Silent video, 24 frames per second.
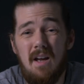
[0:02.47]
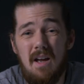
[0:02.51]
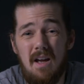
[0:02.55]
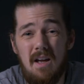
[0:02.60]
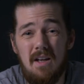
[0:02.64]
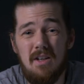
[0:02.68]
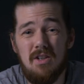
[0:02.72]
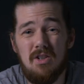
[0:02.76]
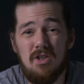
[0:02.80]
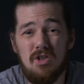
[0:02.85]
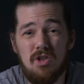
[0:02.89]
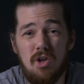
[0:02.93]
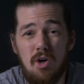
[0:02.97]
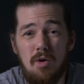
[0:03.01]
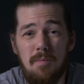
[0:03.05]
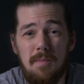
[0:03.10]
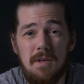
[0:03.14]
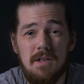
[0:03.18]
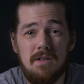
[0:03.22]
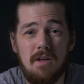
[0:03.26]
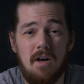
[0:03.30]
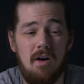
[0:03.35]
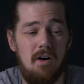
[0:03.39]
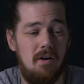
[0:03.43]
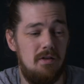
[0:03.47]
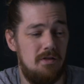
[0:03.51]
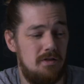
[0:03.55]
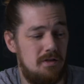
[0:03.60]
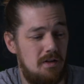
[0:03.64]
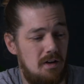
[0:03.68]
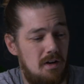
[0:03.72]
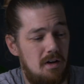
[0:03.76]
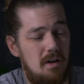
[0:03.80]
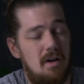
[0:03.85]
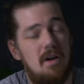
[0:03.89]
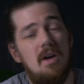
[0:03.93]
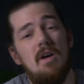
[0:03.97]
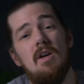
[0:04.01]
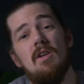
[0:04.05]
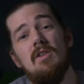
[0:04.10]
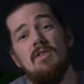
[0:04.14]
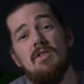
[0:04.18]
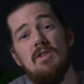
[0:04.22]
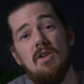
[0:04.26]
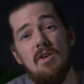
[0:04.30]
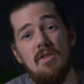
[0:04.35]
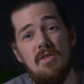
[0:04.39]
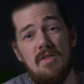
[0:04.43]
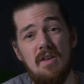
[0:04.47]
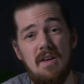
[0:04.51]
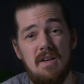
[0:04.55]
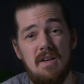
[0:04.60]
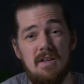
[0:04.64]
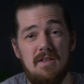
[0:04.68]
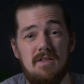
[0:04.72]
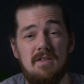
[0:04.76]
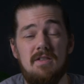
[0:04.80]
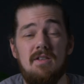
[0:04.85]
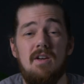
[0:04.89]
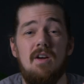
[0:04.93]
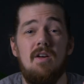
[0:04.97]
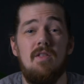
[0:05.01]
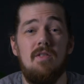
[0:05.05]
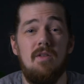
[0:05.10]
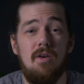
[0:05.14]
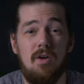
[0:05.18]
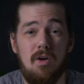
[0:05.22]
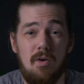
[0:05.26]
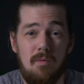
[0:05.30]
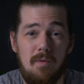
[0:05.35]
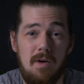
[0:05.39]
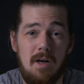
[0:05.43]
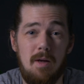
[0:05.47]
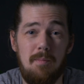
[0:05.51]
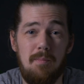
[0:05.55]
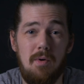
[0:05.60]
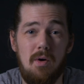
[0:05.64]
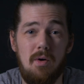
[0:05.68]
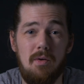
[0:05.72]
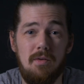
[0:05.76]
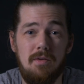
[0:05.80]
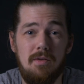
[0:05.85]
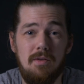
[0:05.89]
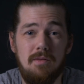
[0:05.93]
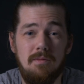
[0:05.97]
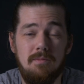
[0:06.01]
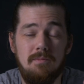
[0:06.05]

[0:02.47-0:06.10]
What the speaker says: It's Joby's answer to this, the Gorilla Pod.